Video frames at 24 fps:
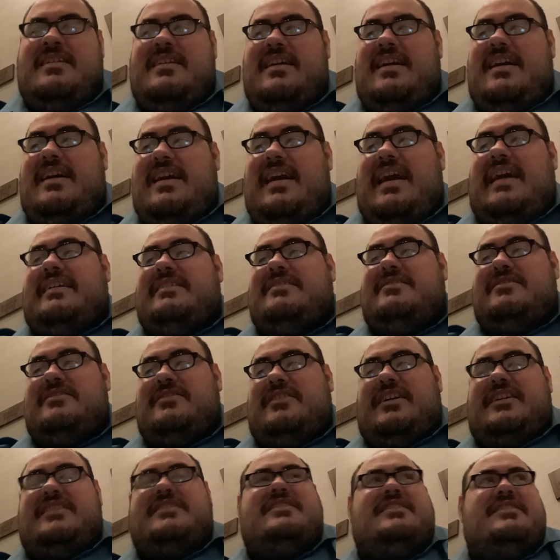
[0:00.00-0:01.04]

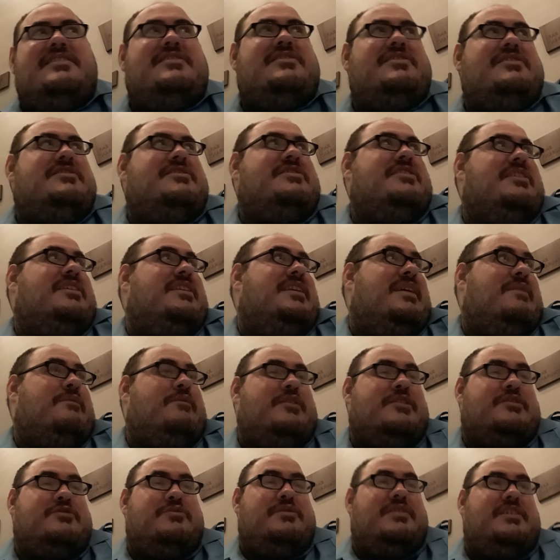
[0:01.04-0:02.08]
Since it's a
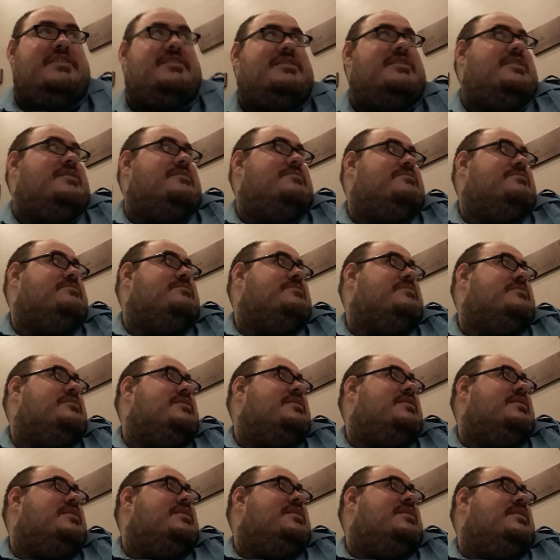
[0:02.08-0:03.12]
Netflix release,
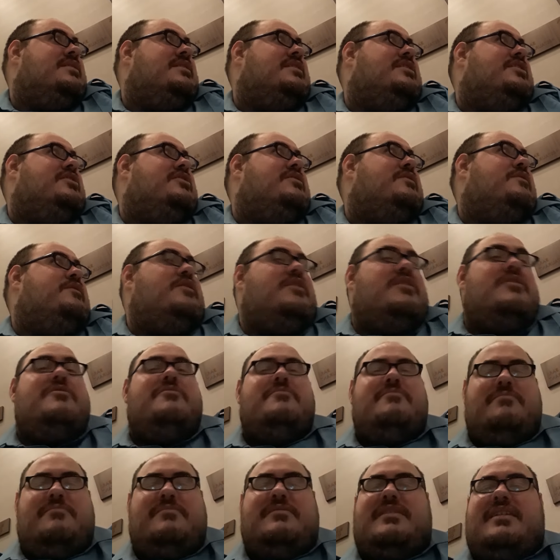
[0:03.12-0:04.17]
you know, the
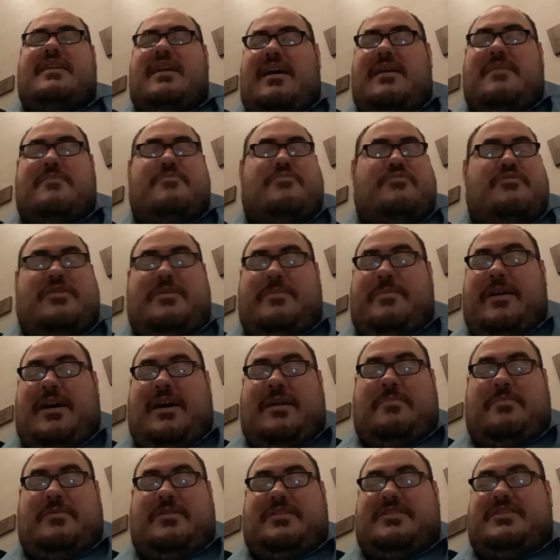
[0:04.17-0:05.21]
film got pretty
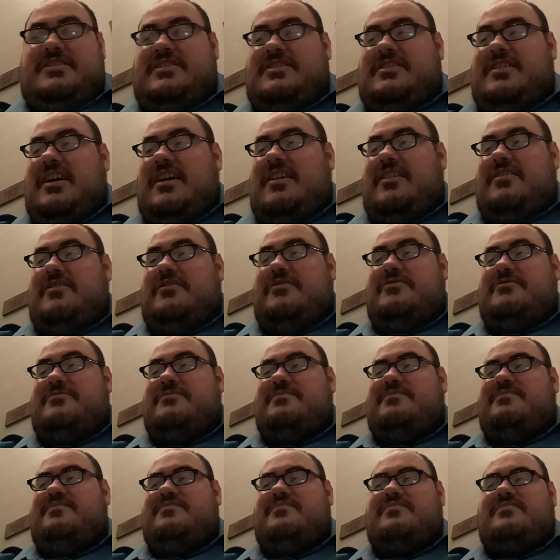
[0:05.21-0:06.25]
popular. So,
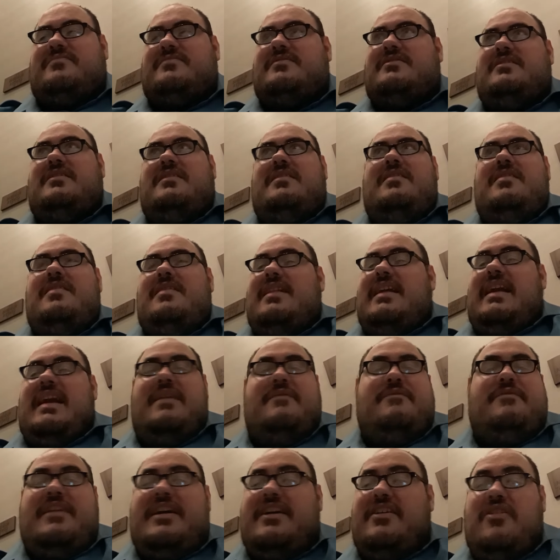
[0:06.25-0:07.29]

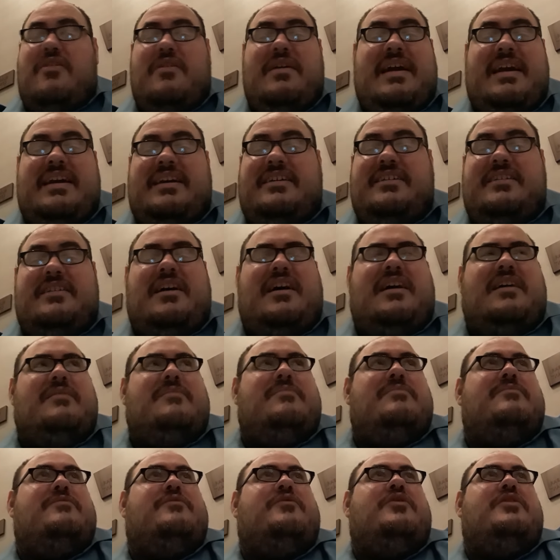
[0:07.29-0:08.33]
if they go ahead
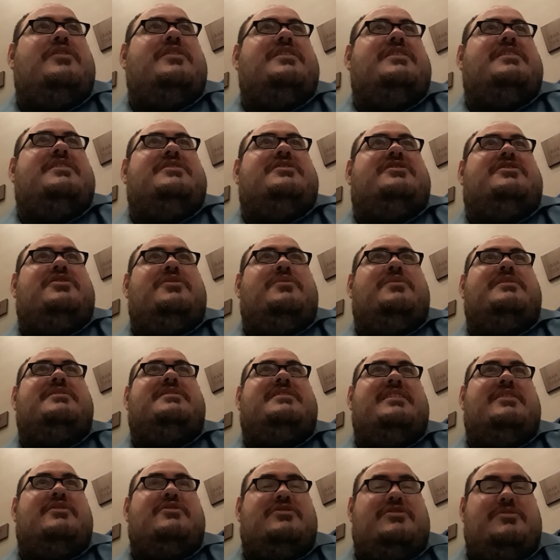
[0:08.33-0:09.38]
and fully do a
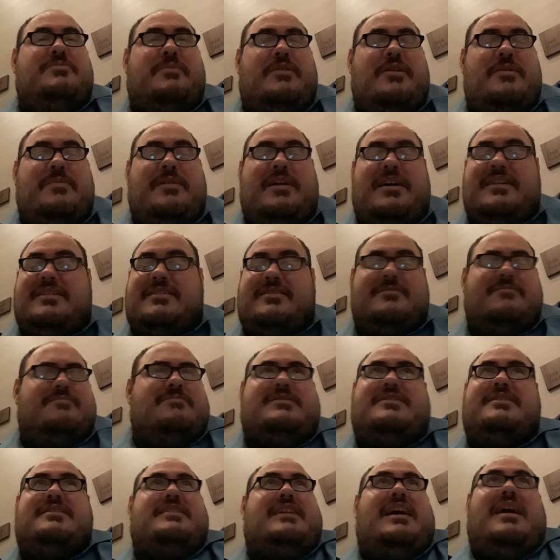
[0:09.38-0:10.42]
sequel to Bird Box,
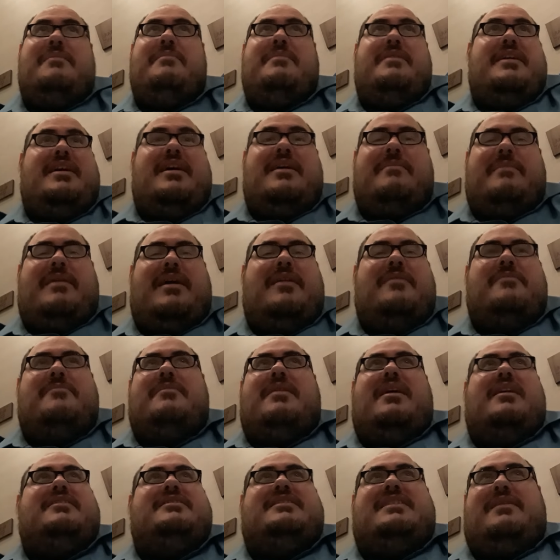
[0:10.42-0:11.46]
sign me up.
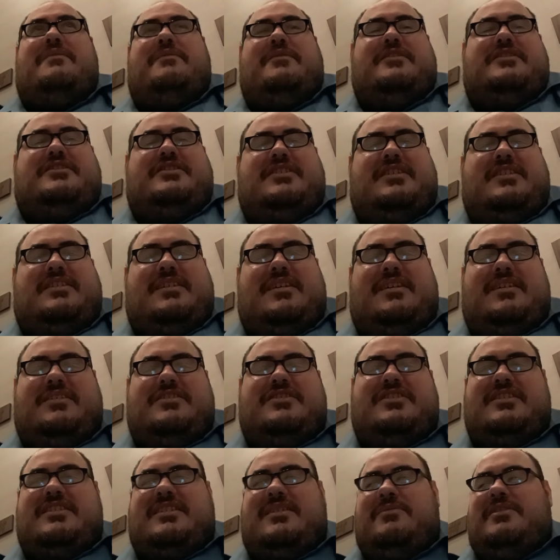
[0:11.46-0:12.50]
I'll definitely check
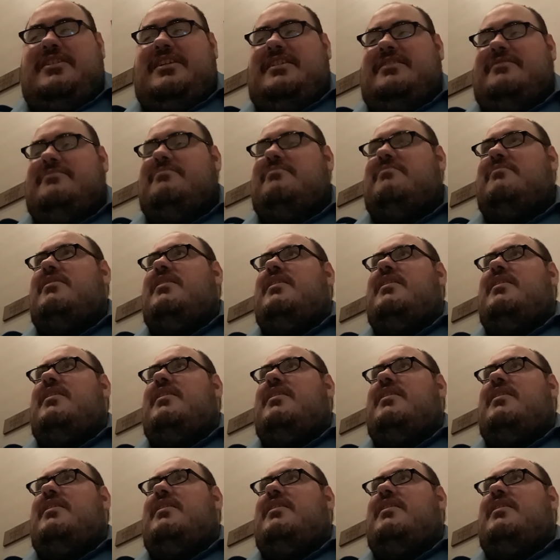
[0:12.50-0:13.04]
that one out.